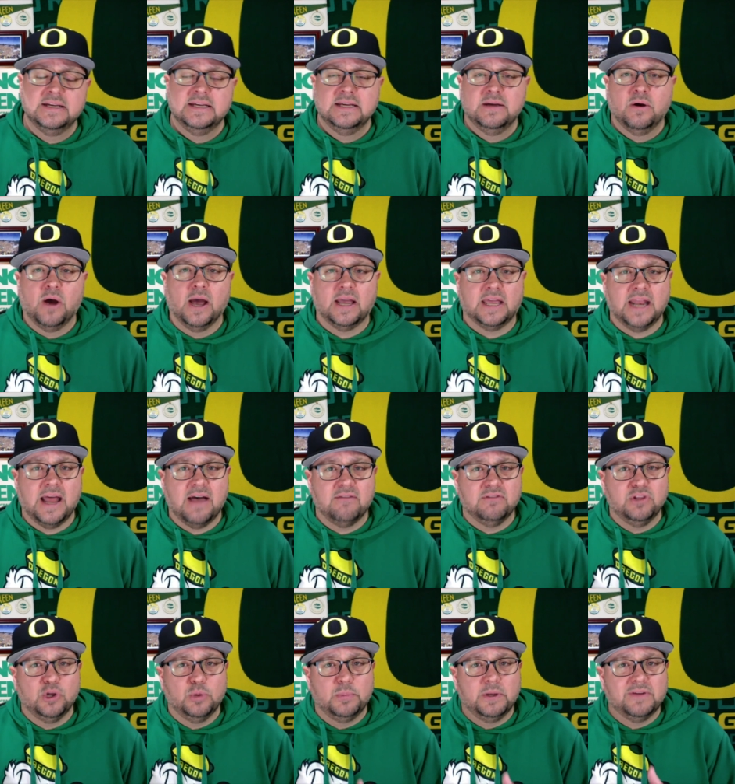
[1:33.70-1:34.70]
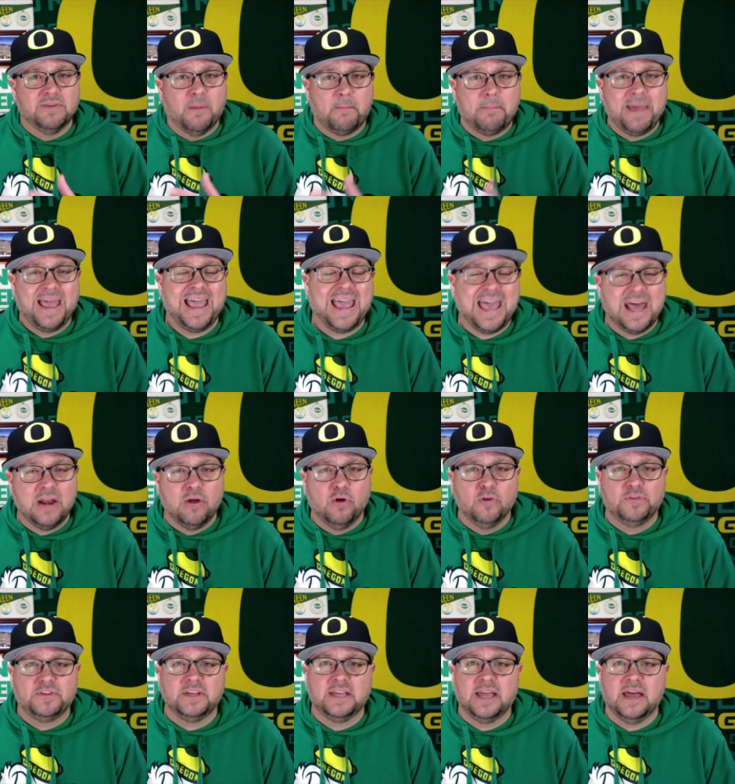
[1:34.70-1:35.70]
I could have a little bit of a panel
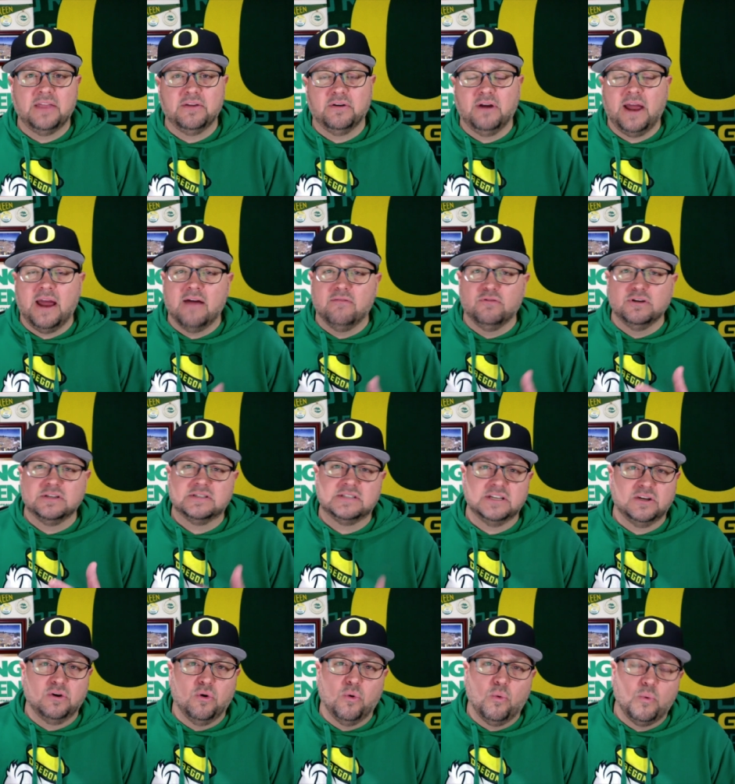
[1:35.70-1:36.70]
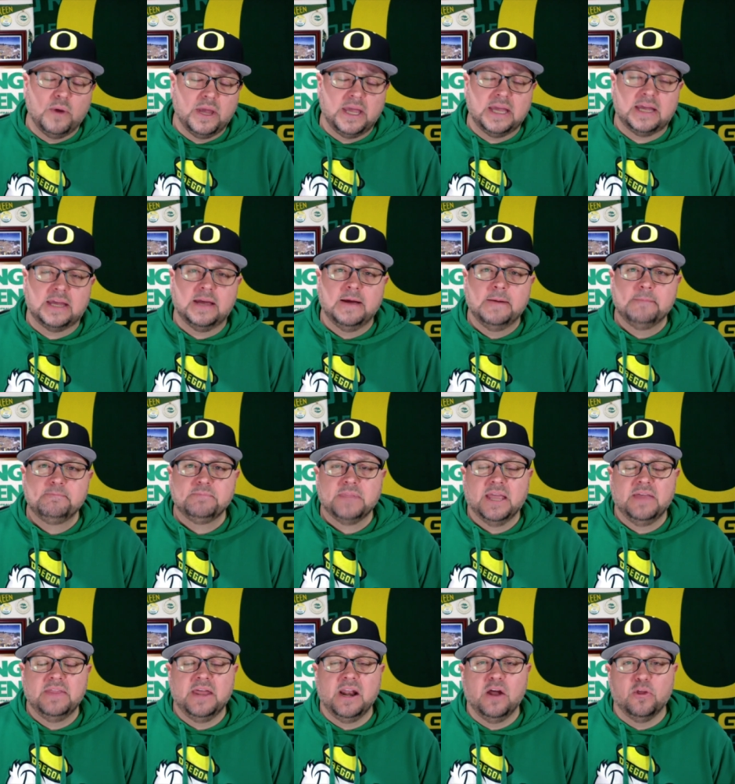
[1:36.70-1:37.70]
together every single week,
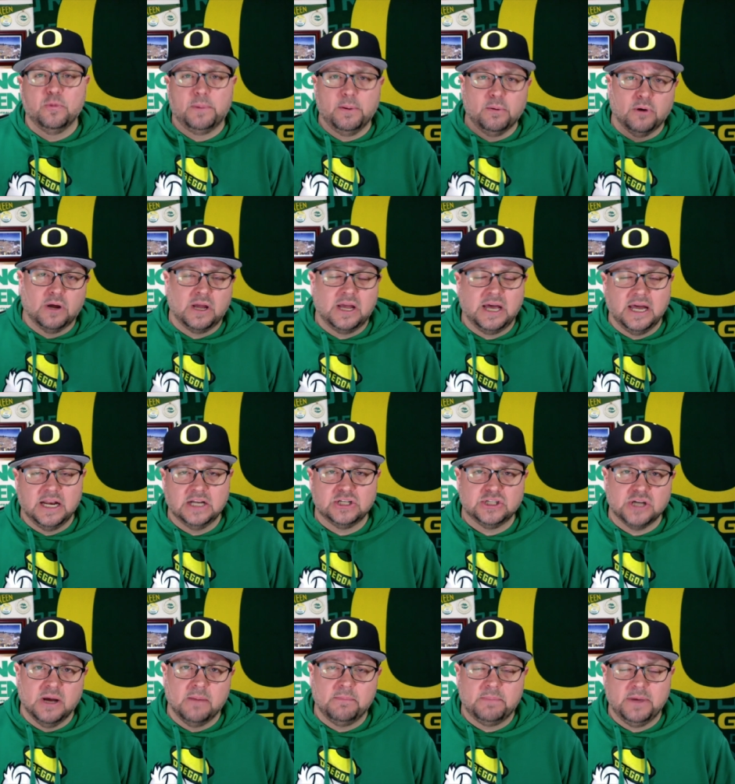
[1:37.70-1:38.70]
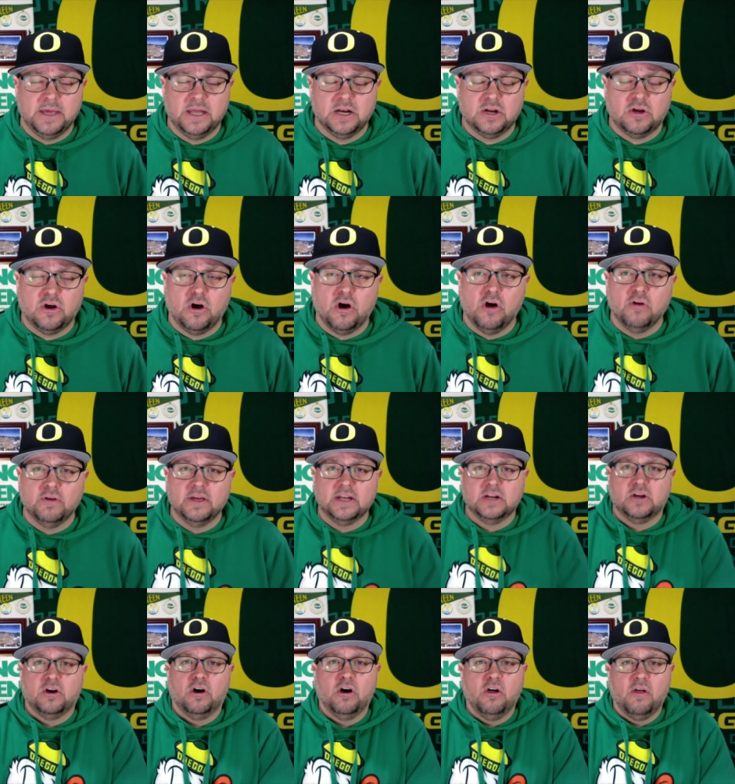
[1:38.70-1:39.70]
and then other people can kind of jump in, call in,
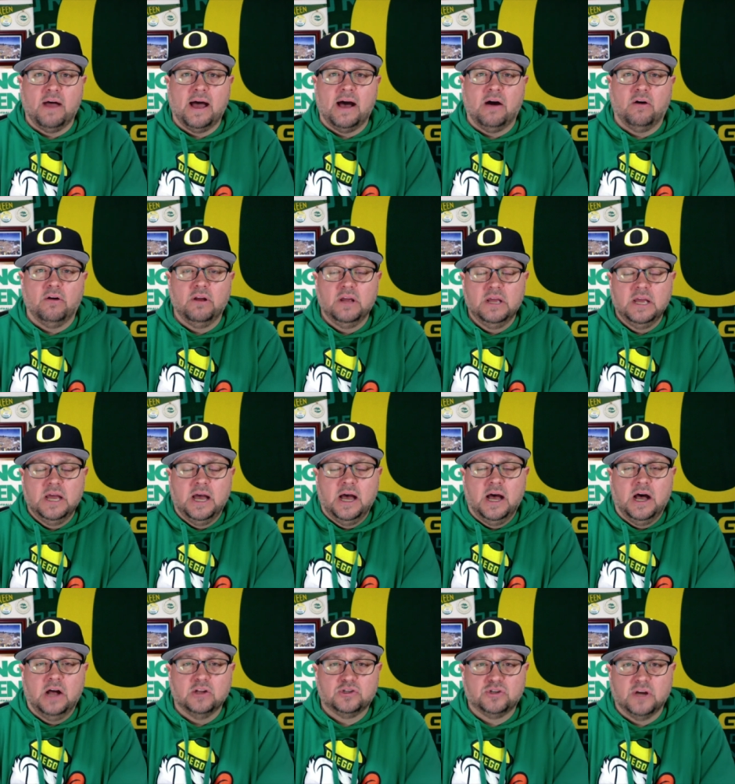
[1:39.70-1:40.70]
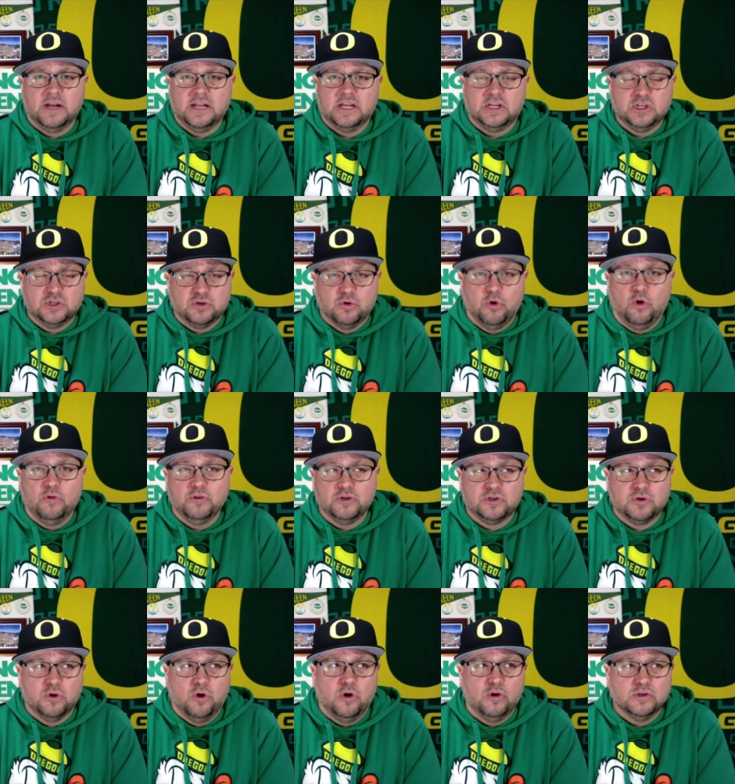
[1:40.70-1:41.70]
call out. I'll try to control the
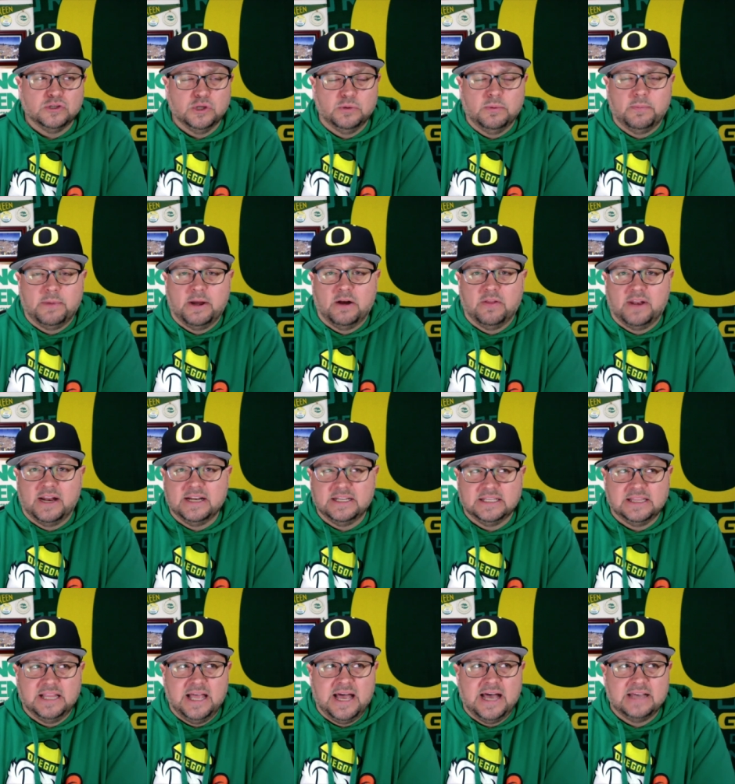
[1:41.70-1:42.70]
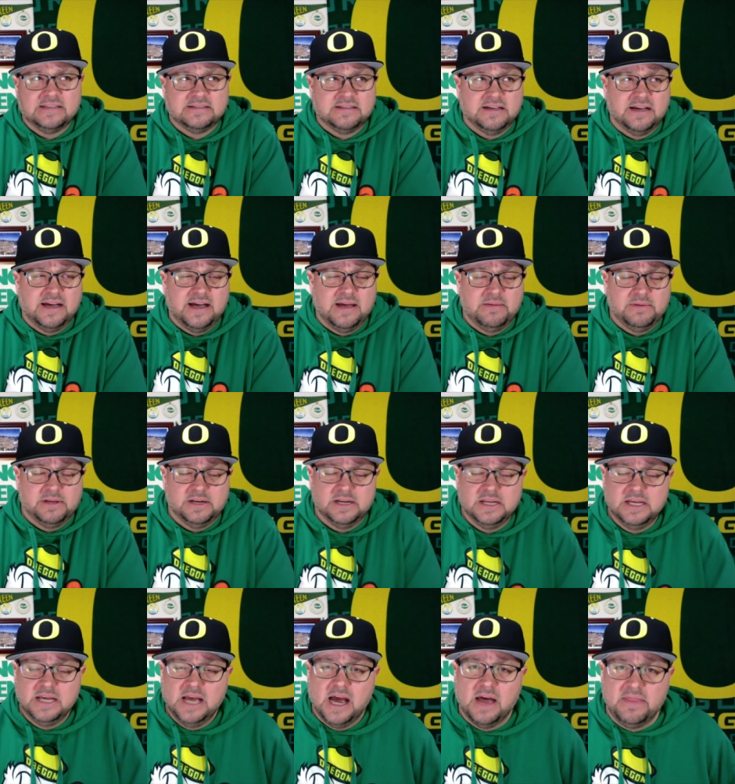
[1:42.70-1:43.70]
trolls a little bit better than I did last time, and
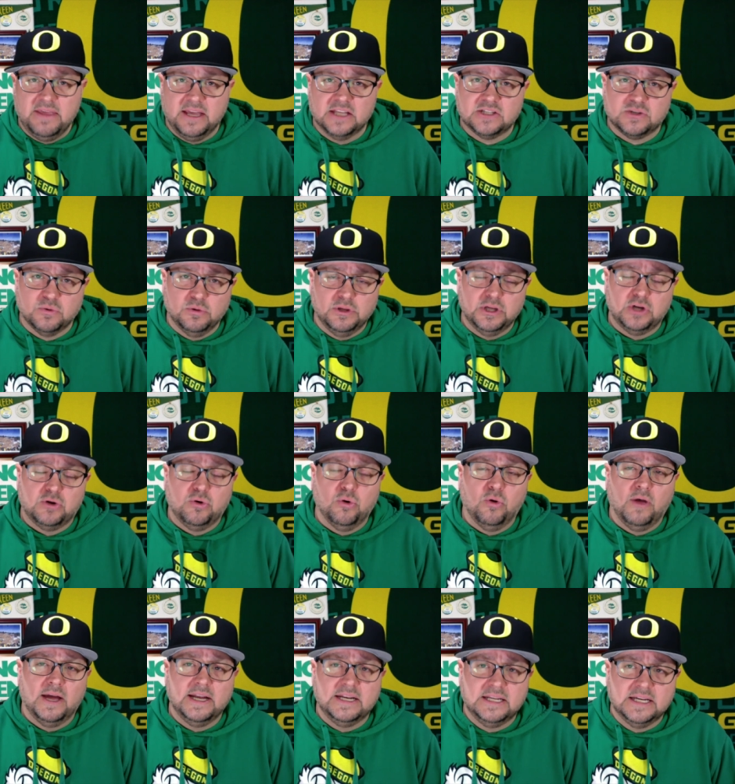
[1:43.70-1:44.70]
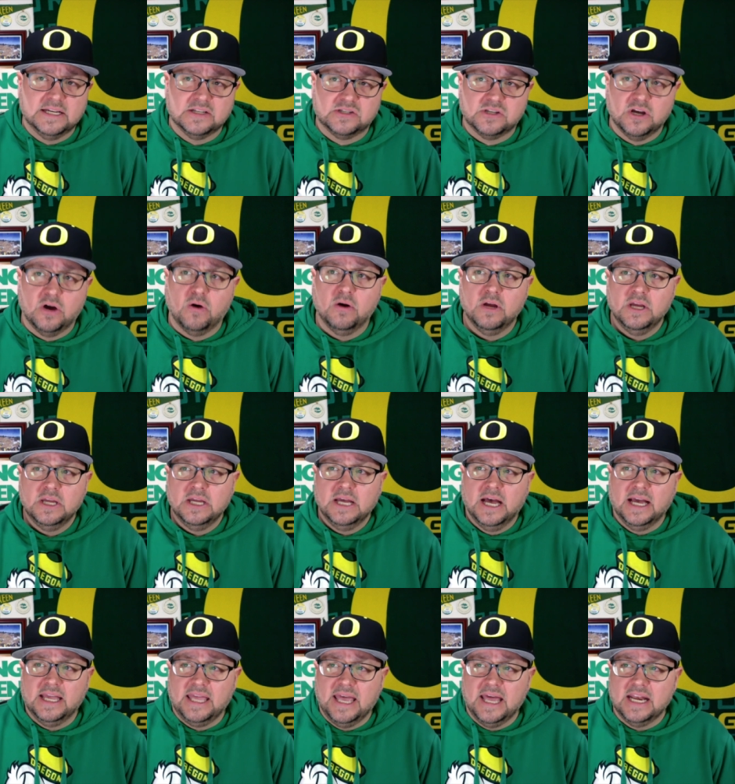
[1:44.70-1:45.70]
I think it's a really cool idea. So
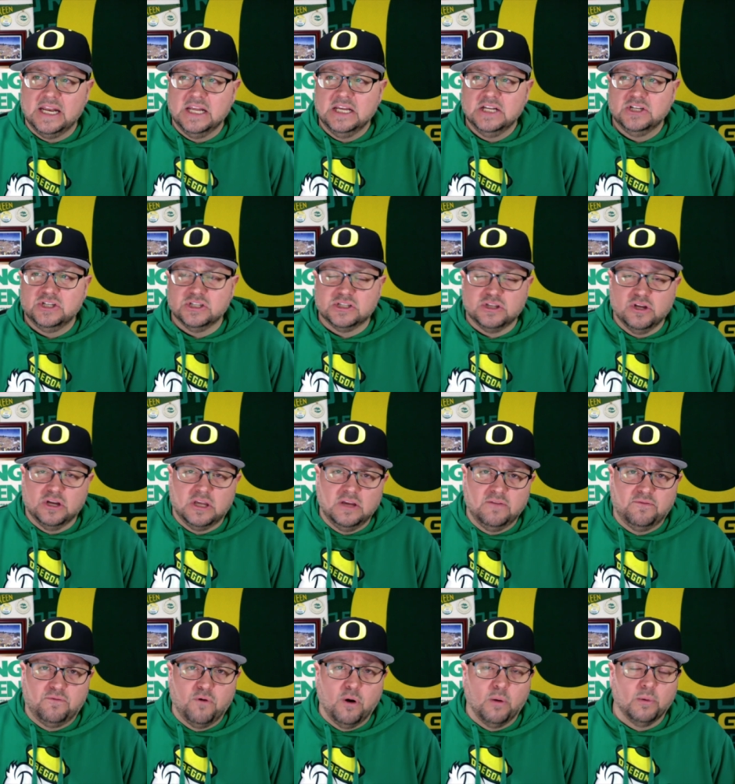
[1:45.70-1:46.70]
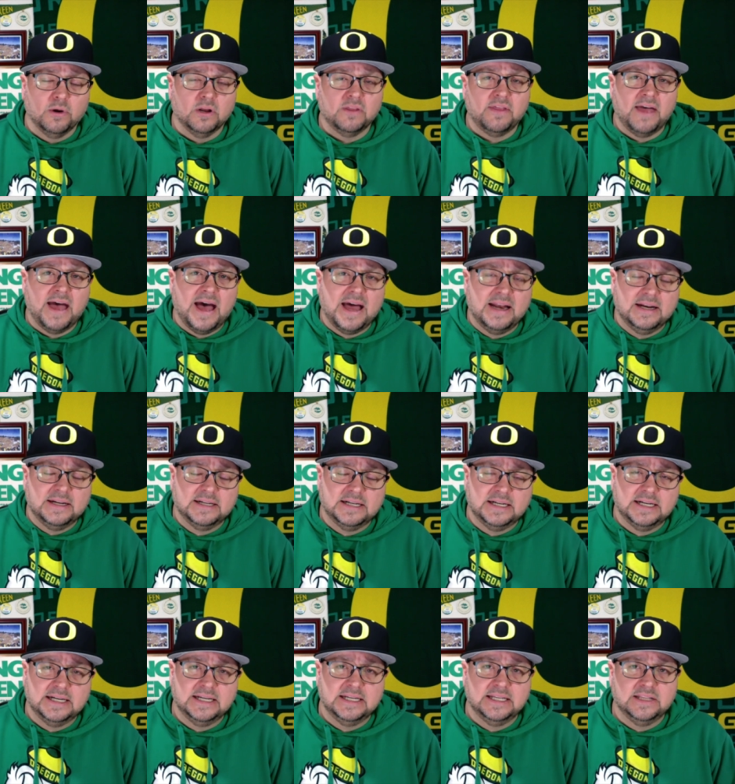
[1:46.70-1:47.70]
again, just looking forward to that
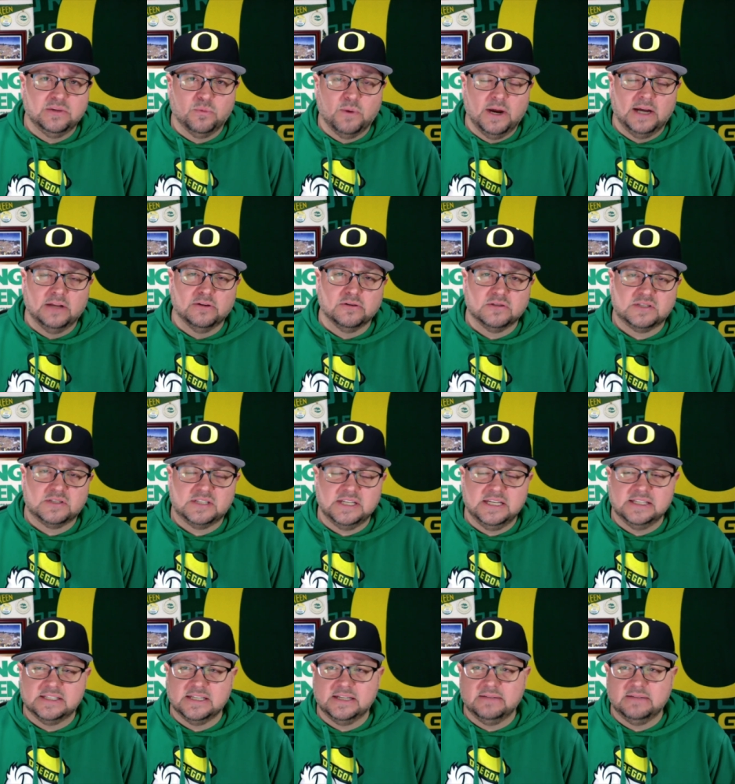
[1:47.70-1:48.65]
uh, in the regular season.